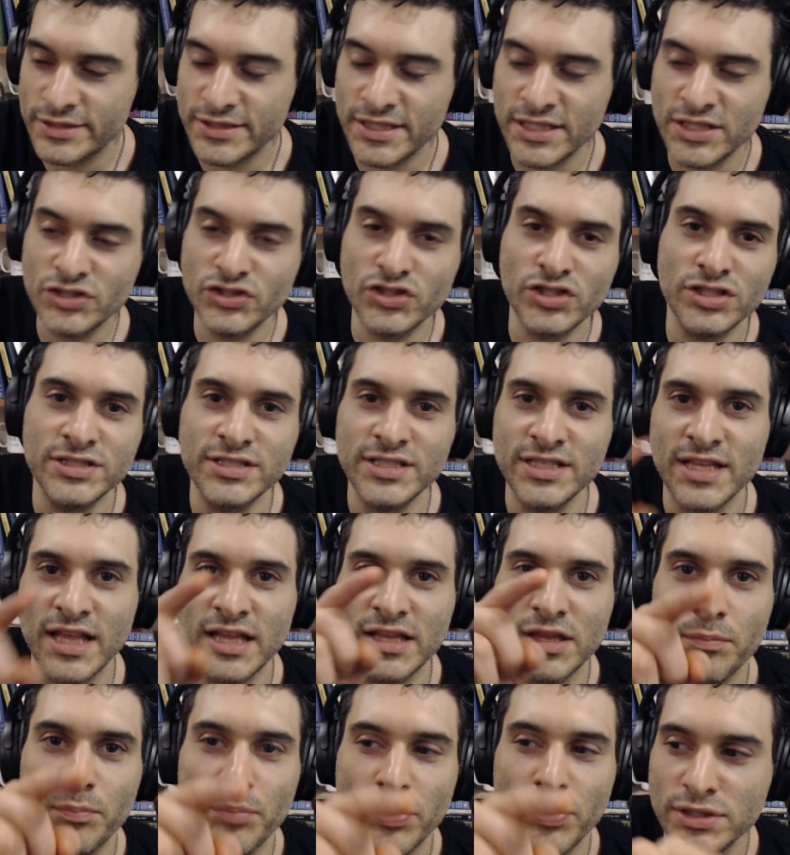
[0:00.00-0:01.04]
It's interesting that
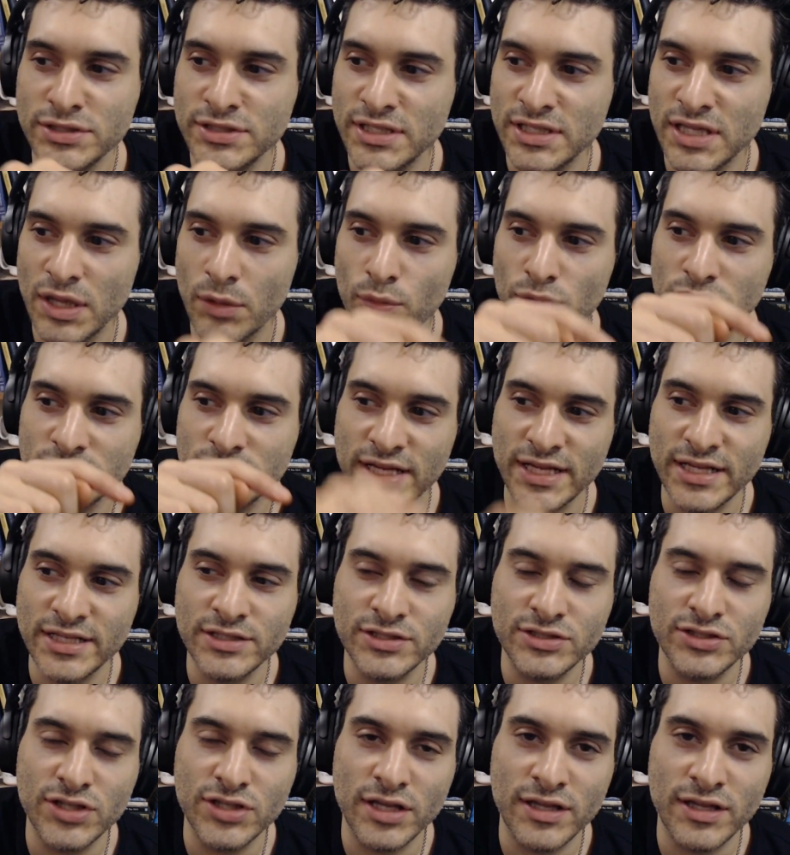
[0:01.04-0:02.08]
the person that was
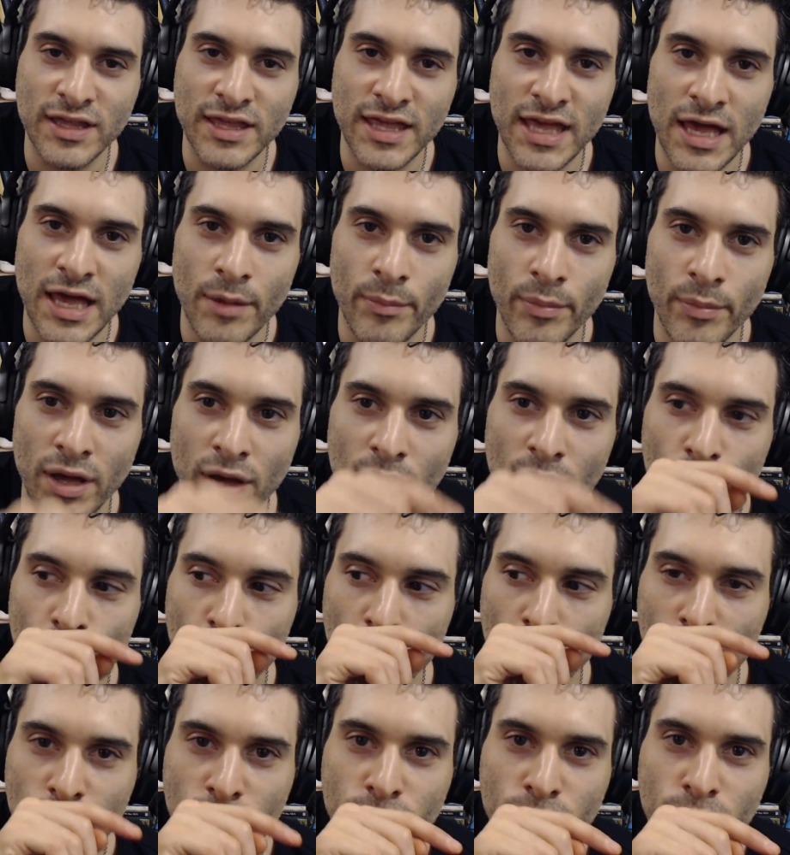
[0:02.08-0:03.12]
inside the Kaaba
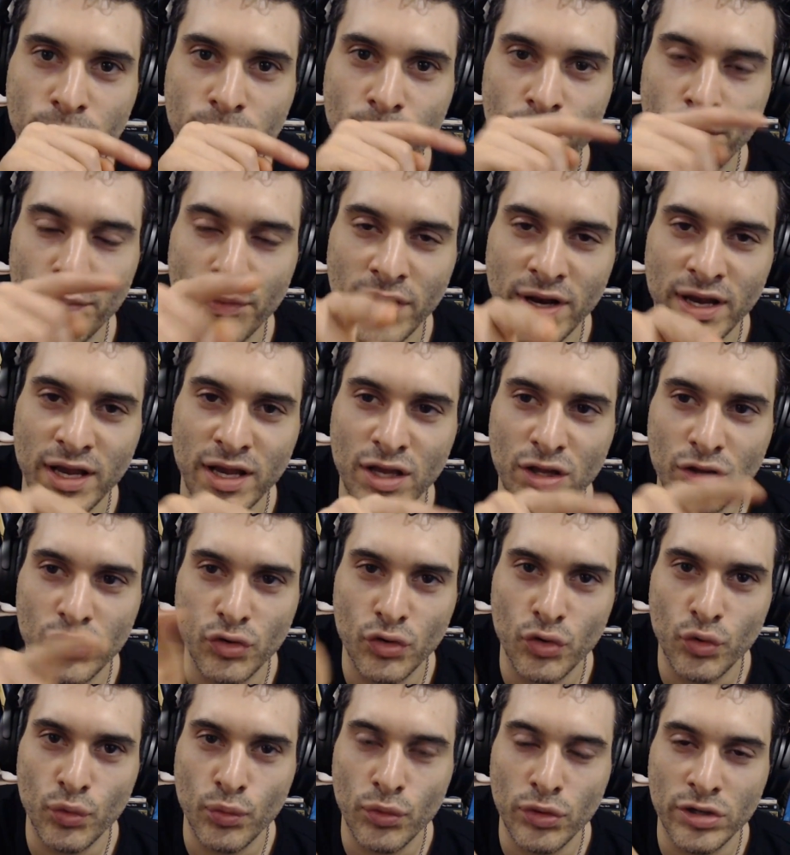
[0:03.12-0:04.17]
was praying
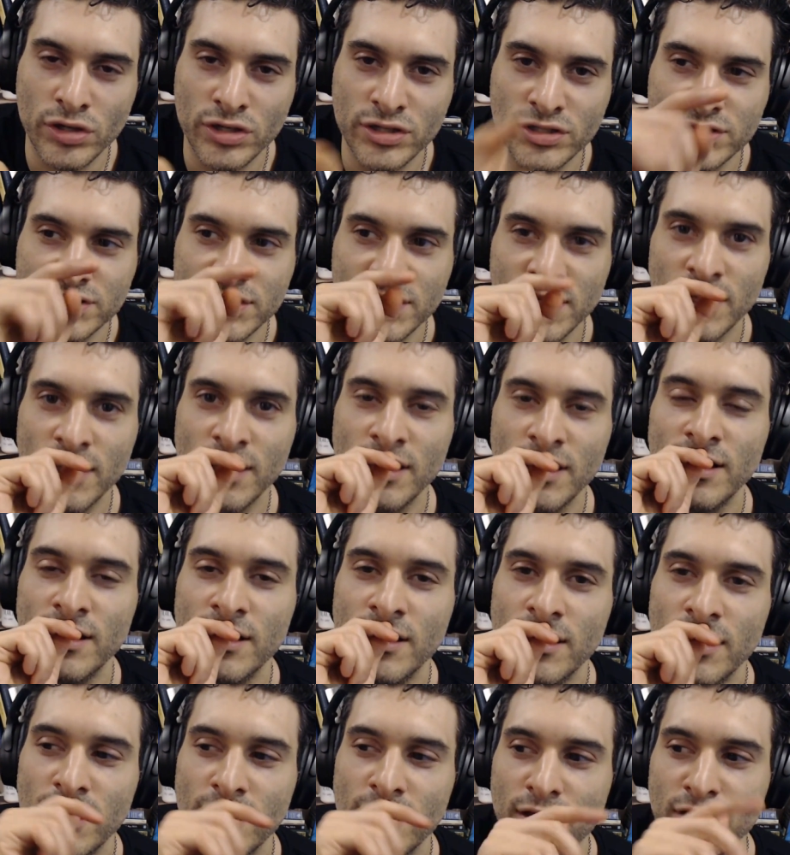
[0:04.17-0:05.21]
towards
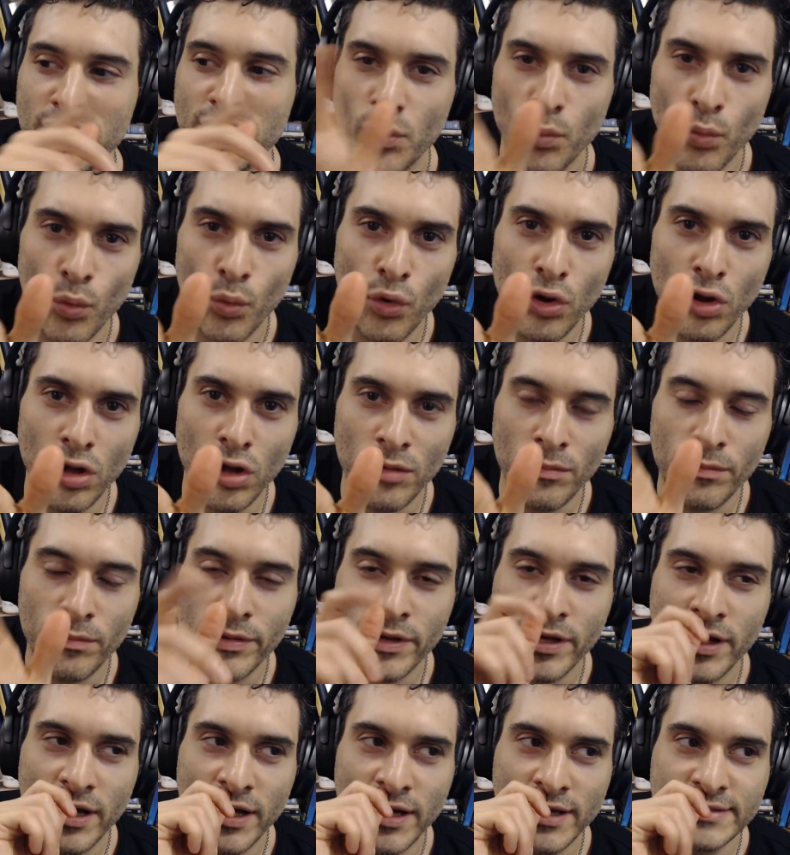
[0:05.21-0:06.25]
the wall
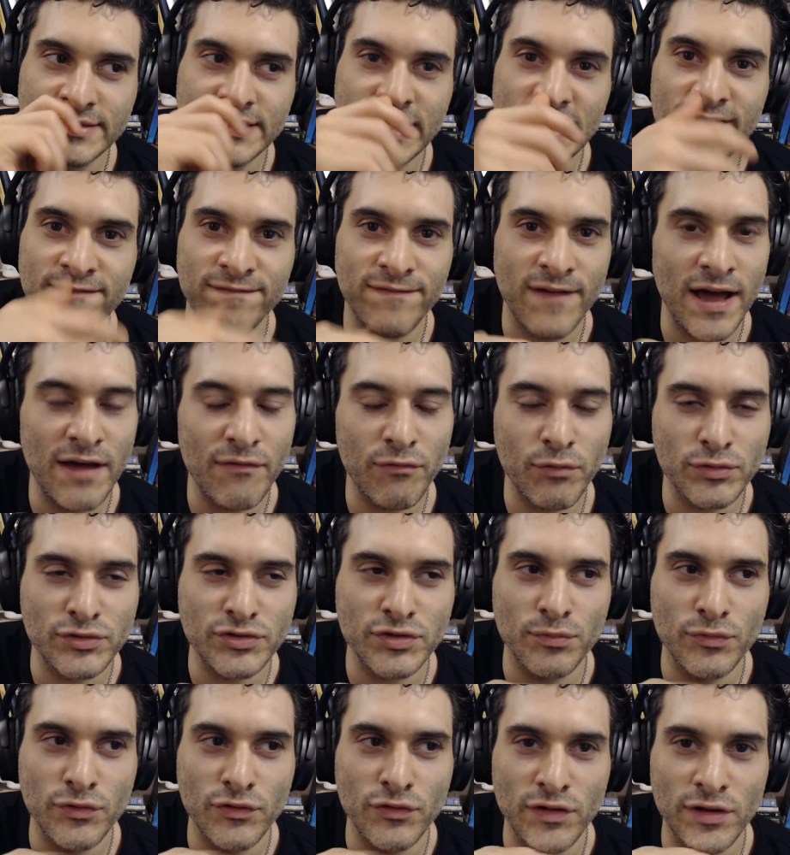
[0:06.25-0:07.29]
because if I was
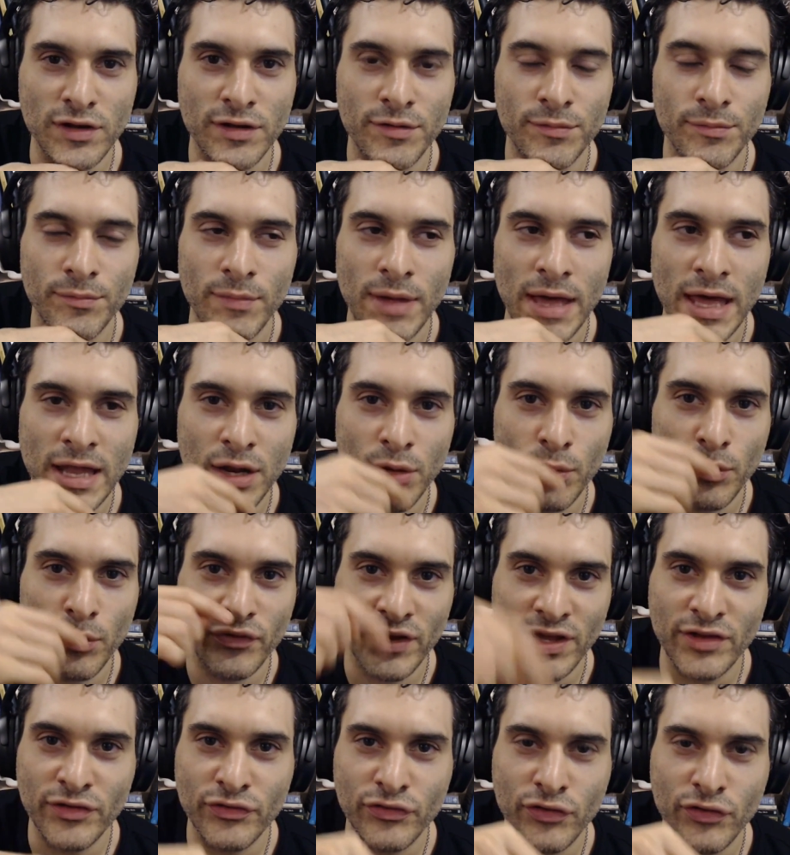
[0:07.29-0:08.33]
a Muslim and I was
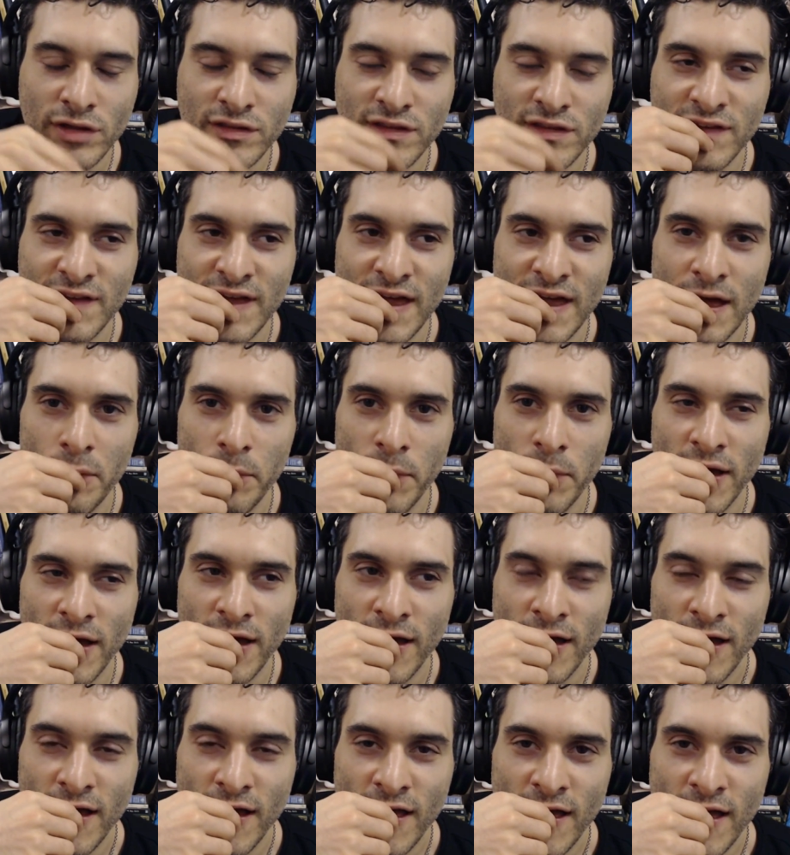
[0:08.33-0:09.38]
inside the
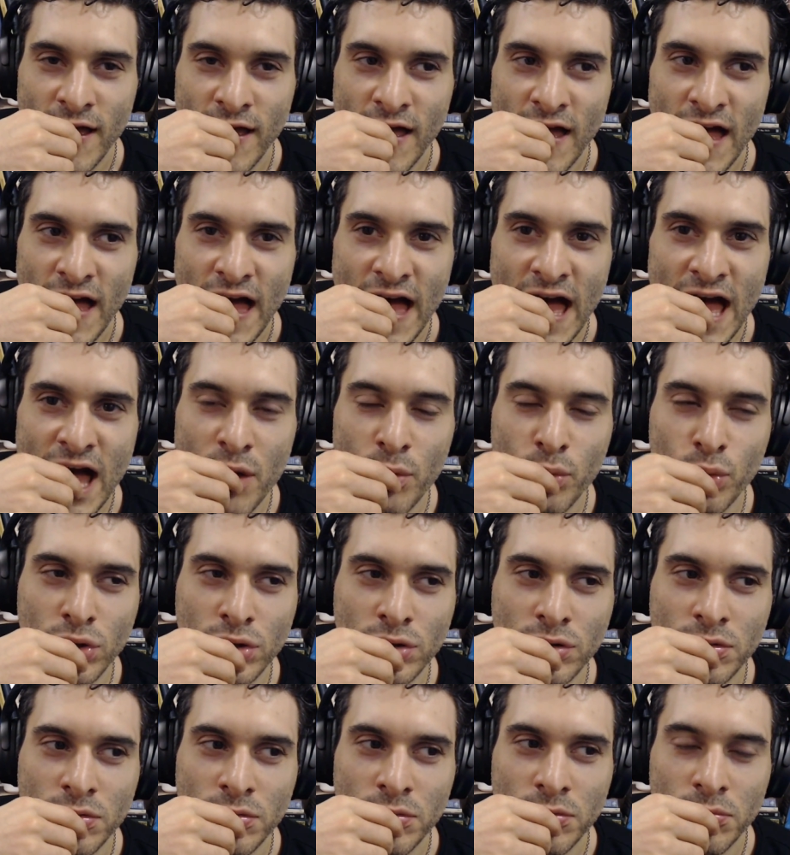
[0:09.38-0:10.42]
Kaaba, I
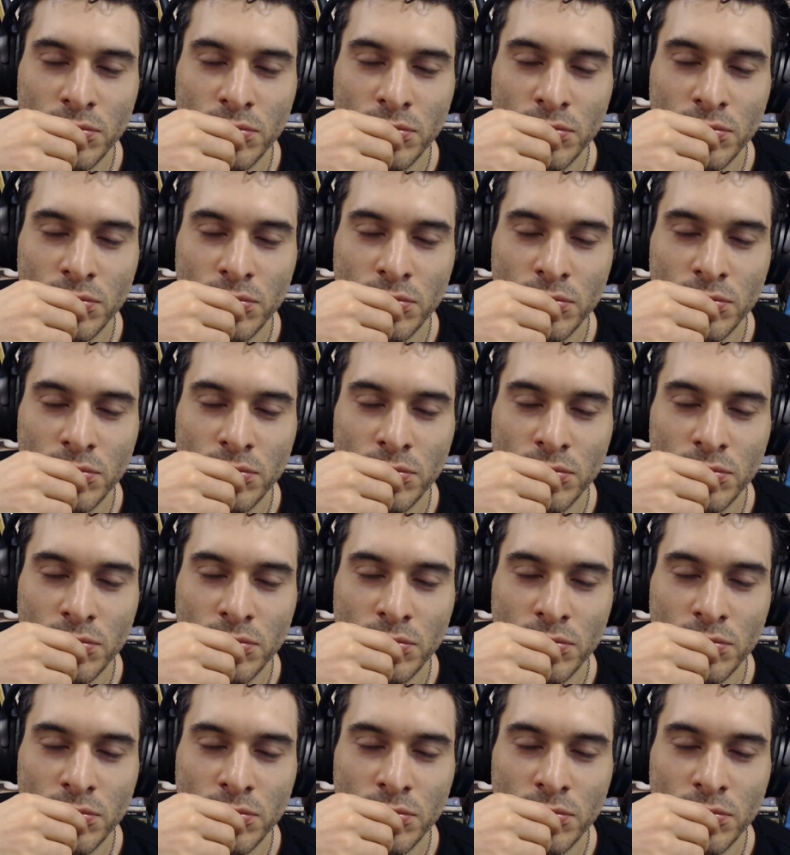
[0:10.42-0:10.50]
would